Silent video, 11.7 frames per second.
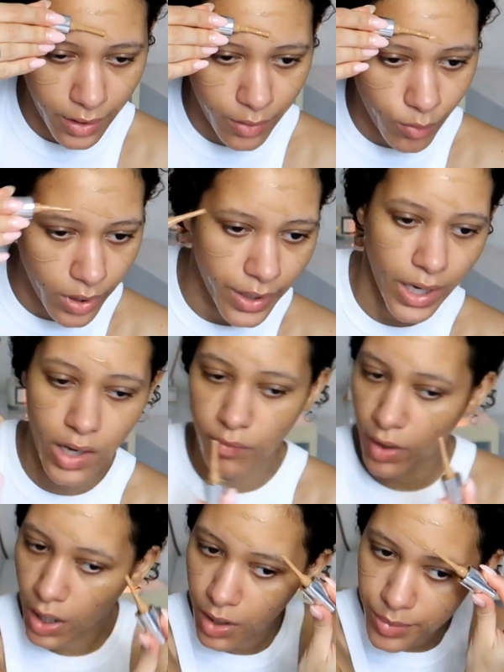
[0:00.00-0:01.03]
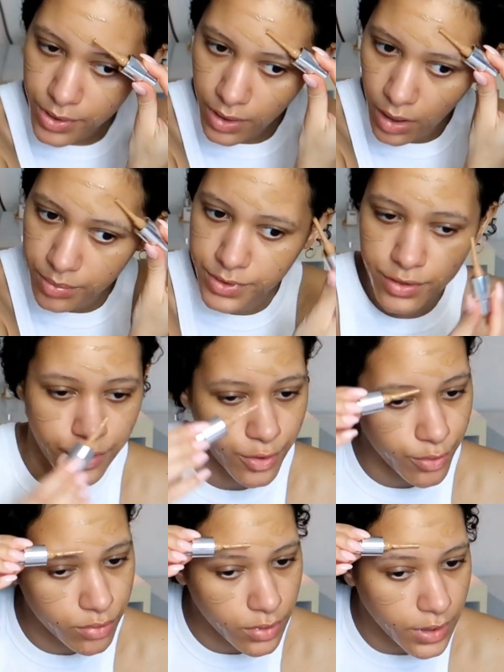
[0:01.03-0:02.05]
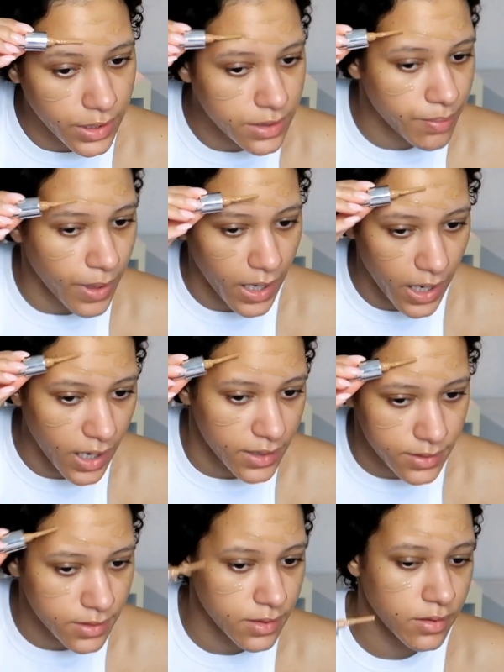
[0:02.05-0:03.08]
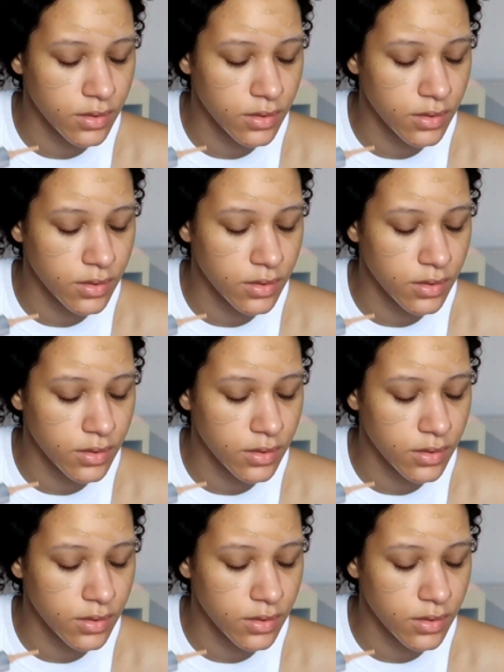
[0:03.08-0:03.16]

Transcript: Like, what have I been up to these past